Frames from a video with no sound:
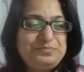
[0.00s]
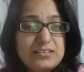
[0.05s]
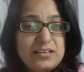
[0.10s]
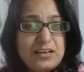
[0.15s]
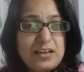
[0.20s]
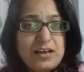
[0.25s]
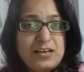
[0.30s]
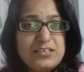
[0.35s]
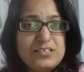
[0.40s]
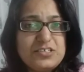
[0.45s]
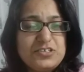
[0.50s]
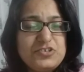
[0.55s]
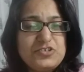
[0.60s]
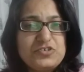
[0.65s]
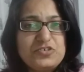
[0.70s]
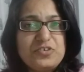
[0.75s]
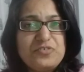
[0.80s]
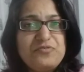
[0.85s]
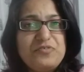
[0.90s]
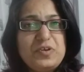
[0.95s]
The last
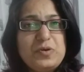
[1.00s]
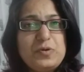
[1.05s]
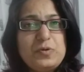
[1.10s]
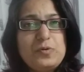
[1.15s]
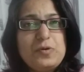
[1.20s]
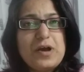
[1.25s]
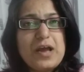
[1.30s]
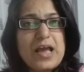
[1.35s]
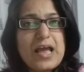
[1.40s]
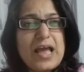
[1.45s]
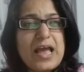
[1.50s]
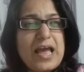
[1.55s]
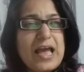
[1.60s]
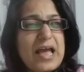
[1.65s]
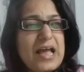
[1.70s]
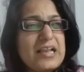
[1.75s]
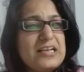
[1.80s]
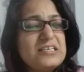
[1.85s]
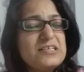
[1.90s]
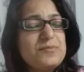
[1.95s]
is review
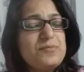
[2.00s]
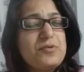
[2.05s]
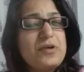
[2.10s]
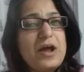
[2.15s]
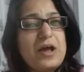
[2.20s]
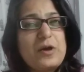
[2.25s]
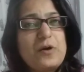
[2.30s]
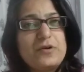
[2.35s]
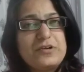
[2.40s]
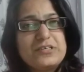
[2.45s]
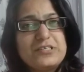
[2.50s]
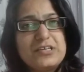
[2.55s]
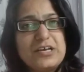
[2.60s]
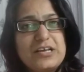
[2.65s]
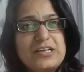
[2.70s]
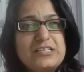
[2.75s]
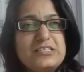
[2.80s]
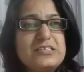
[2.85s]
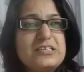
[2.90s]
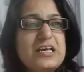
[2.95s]
and
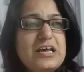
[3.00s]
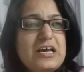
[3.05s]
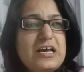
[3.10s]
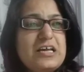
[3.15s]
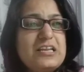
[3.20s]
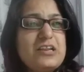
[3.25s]
prioritize.